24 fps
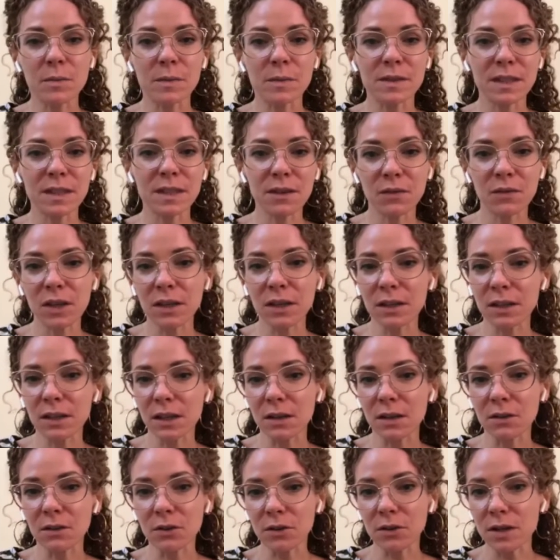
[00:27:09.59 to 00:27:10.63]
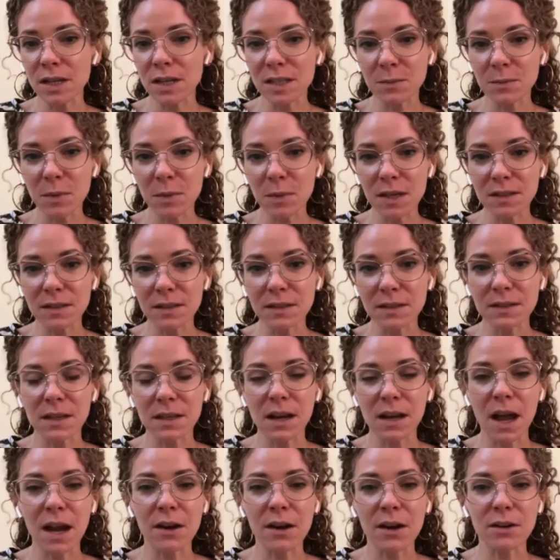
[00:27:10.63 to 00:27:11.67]
Safe healing and learning spaces that
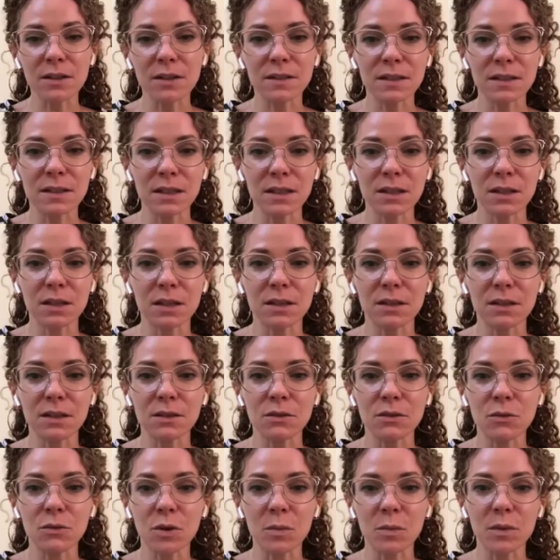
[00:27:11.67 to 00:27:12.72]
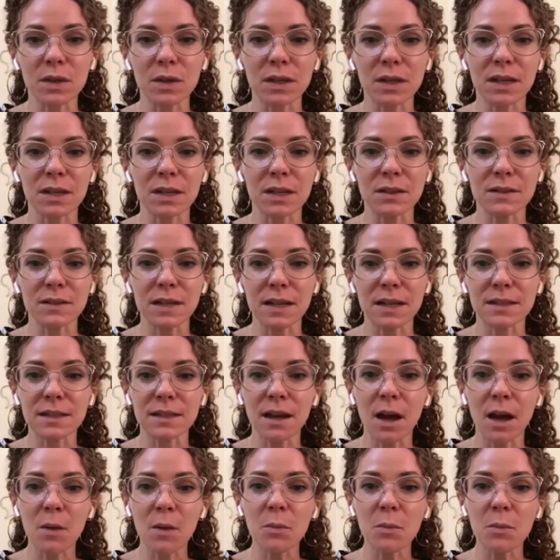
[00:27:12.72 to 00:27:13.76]
IRC normally sets up,